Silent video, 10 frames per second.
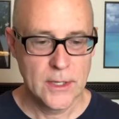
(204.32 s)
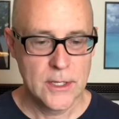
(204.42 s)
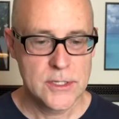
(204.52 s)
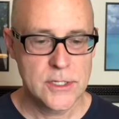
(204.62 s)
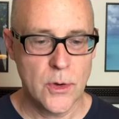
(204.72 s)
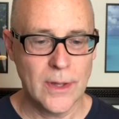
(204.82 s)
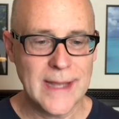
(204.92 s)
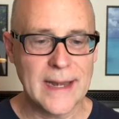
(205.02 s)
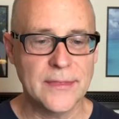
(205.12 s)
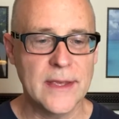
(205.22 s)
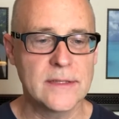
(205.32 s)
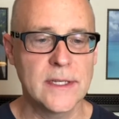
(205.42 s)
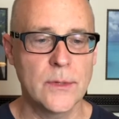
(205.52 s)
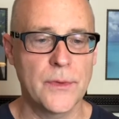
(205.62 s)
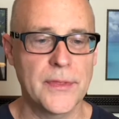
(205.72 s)
So a lot of things
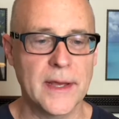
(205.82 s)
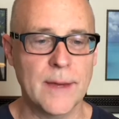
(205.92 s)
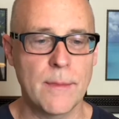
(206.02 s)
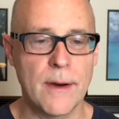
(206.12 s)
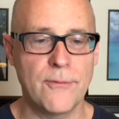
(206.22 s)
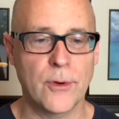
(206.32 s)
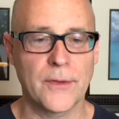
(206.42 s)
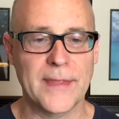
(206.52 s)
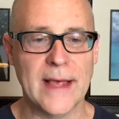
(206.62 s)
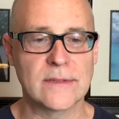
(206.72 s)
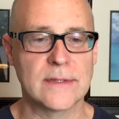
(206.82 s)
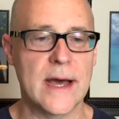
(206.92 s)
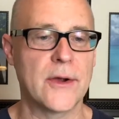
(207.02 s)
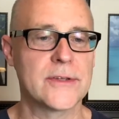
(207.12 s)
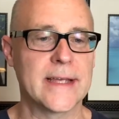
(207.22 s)
dealing with income above
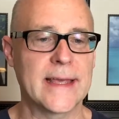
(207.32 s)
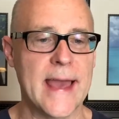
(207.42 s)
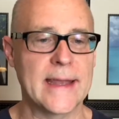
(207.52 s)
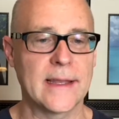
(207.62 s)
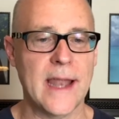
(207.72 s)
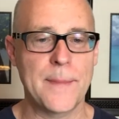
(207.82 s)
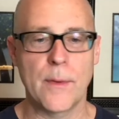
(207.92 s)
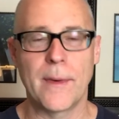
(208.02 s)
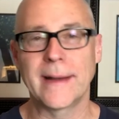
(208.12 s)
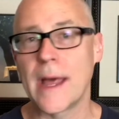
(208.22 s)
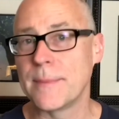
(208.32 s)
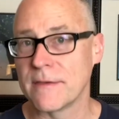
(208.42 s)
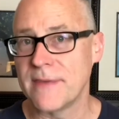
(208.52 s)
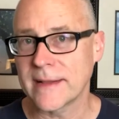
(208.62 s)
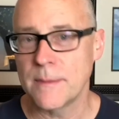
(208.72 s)
$400,000, I get it, a lot of people might not be
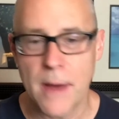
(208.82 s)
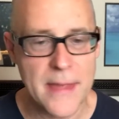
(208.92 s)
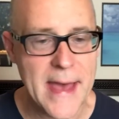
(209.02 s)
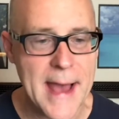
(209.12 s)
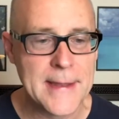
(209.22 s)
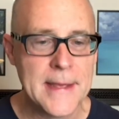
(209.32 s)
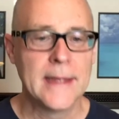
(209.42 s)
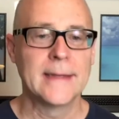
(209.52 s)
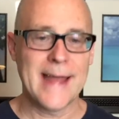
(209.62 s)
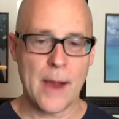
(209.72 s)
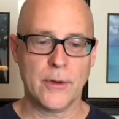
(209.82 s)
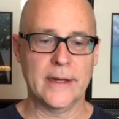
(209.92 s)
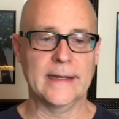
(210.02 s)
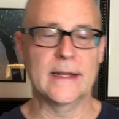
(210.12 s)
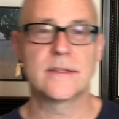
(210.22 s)
affected by that. Now we're
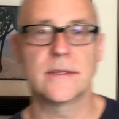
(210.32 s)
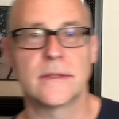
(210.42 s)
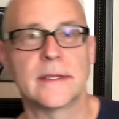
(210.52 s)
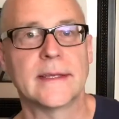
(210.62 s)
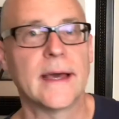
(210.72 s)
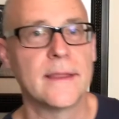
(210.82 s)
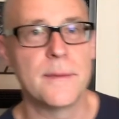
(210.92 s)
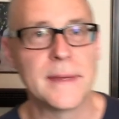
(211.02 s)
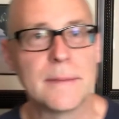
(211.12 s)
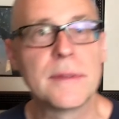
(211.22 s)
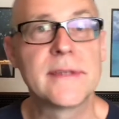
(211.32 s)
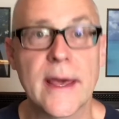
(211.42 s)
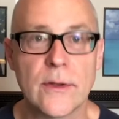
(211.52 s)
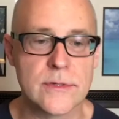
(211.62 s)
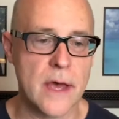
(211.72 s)
going to get into the meat and
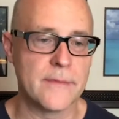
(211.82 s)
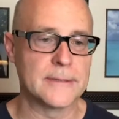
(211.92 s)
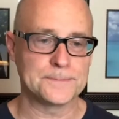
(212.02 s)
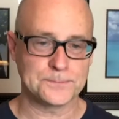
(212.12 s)
potatoes of it.